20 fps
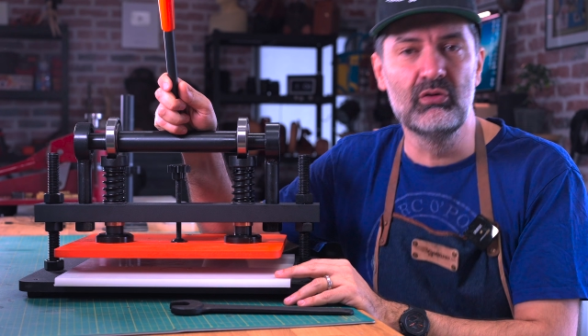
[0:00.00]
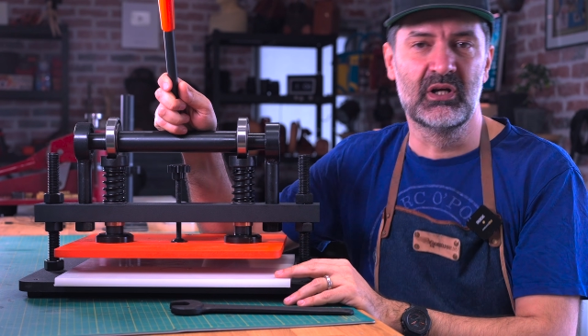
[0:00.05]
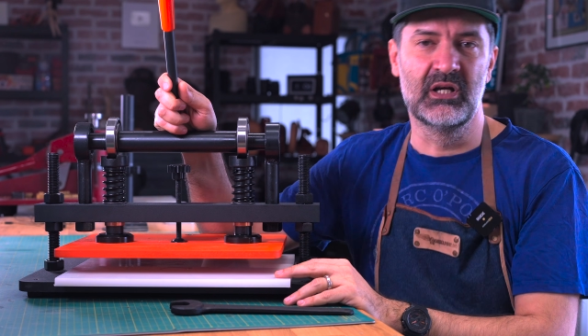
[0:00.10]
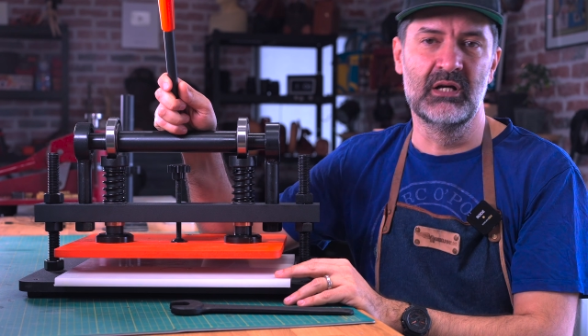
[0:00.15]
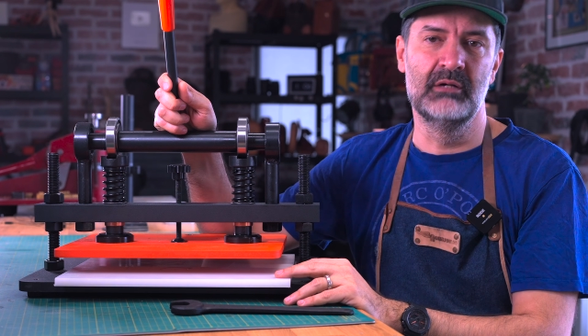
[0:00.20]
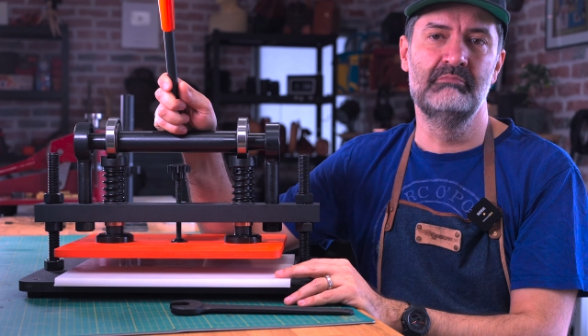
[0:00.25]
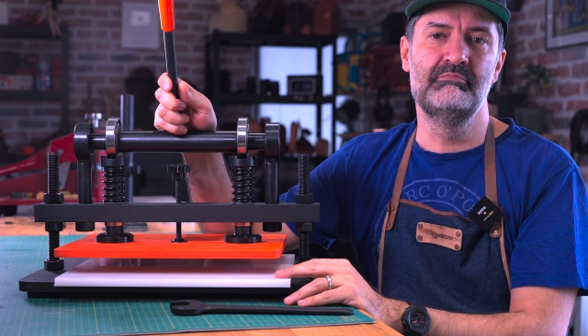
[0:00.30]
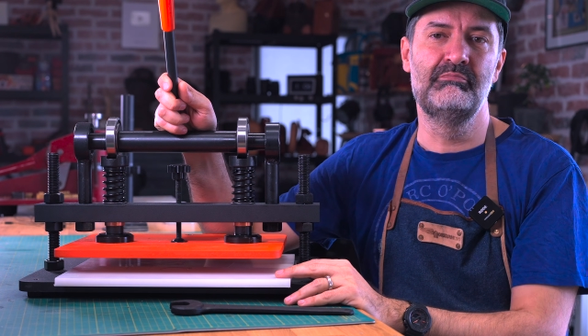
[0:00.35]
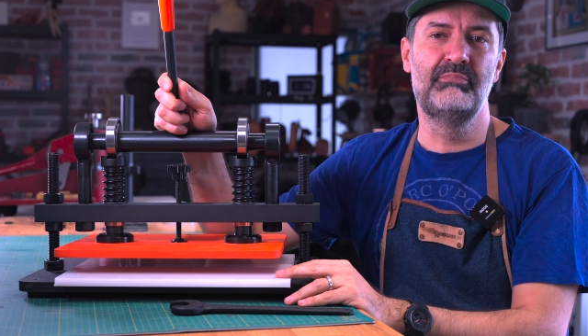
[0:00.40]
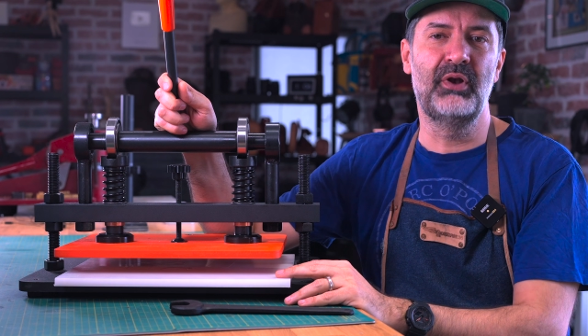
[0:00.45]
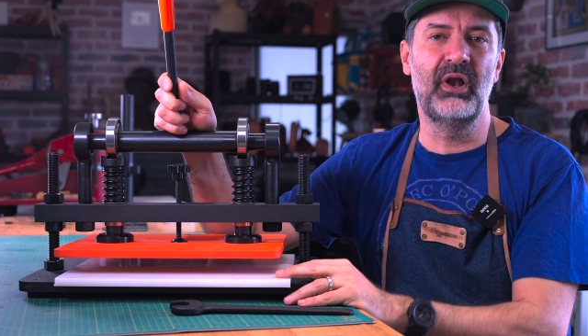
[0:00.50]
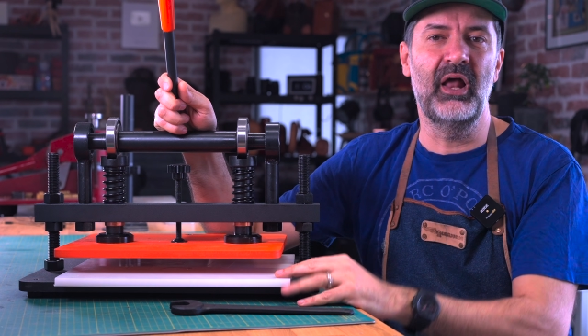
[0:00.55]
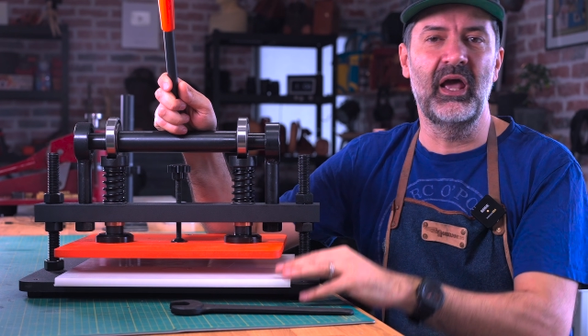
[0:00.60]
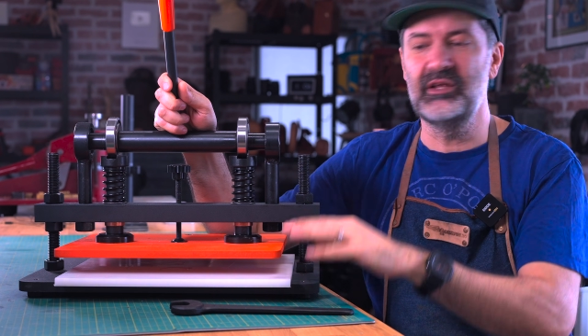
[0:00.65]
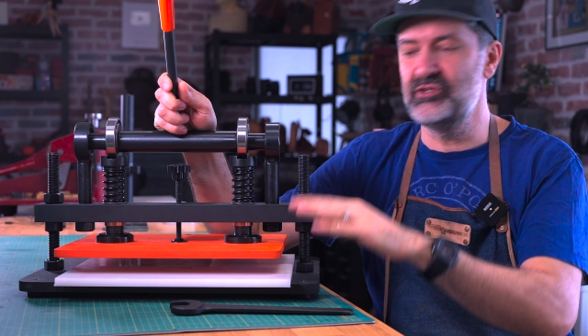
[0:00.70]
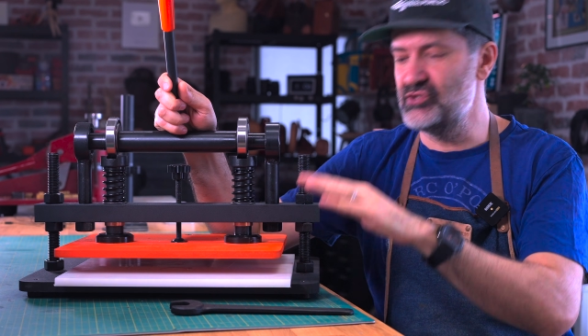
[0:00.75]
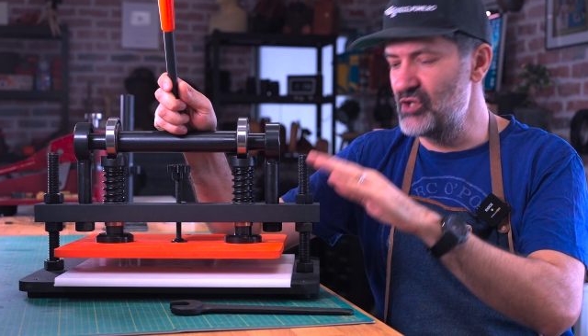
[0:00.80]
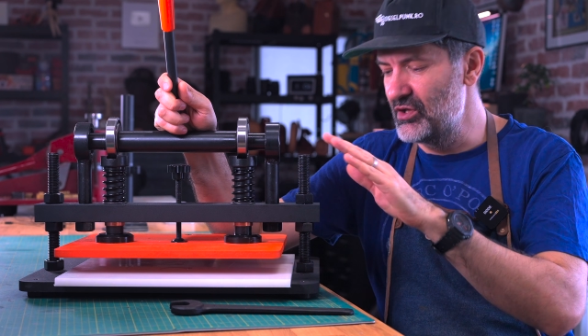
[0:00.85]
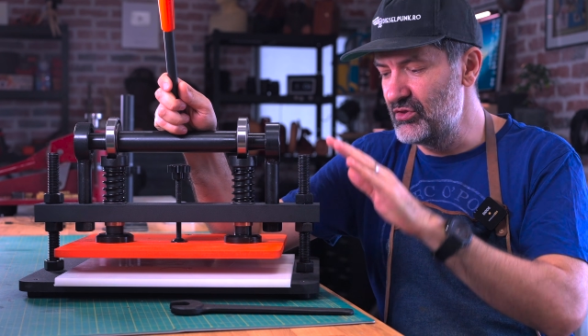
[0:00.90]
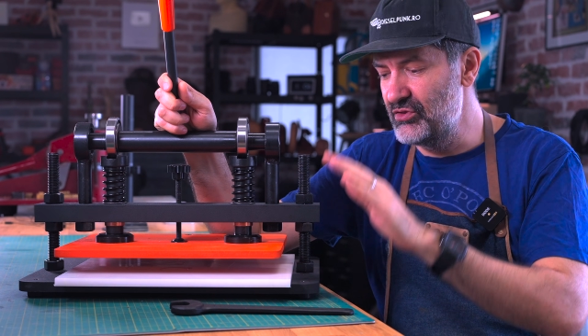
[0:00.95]

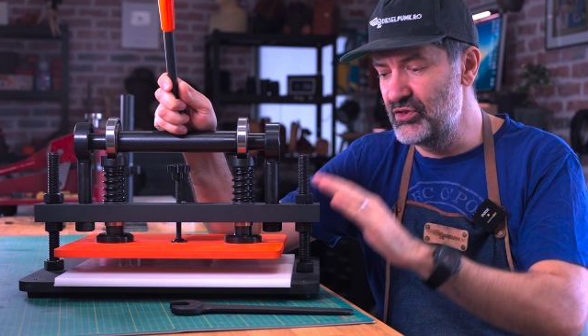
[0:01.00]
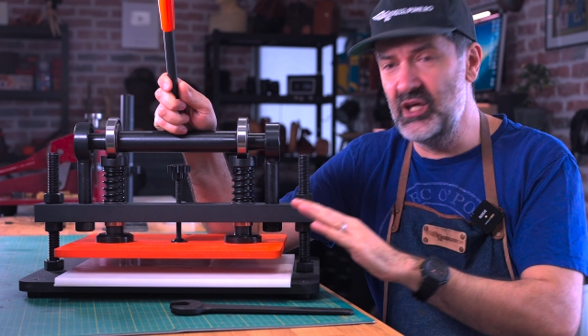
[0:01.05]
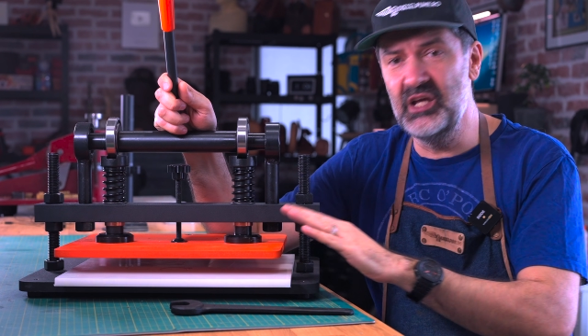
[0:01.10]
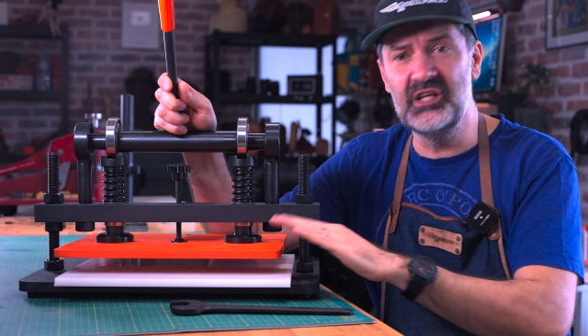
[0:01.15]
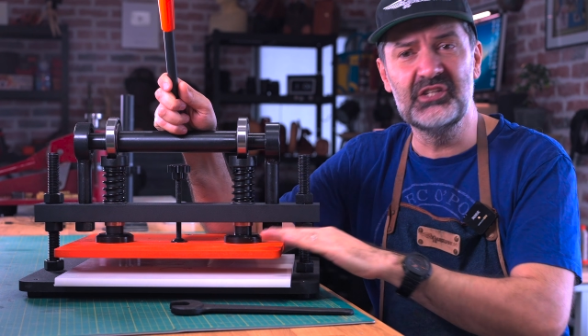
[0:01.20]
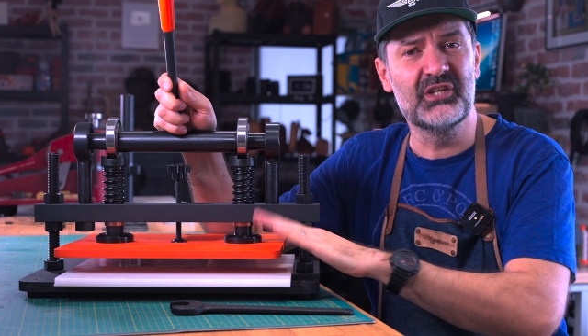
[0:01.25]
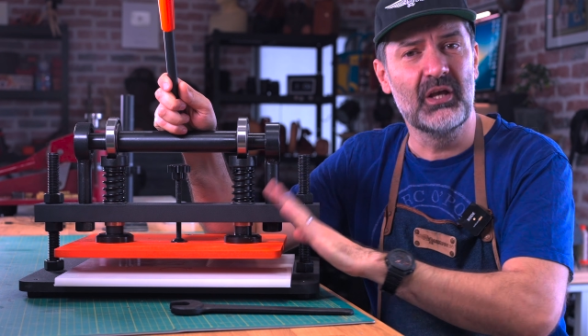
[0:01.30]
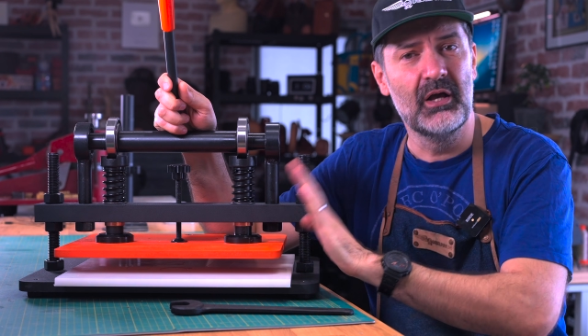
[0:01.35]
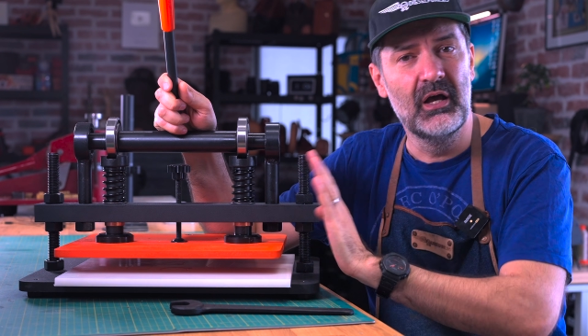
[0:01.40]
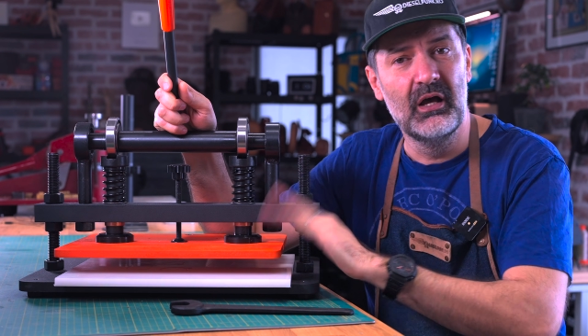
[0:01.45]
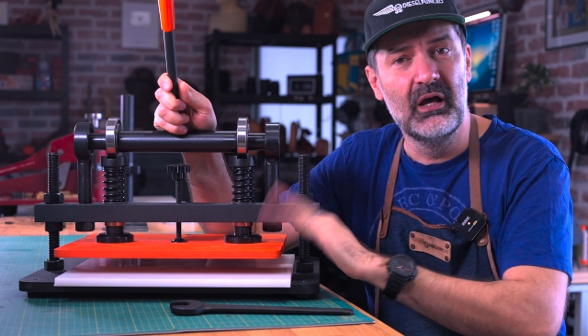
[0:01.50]
complaints. This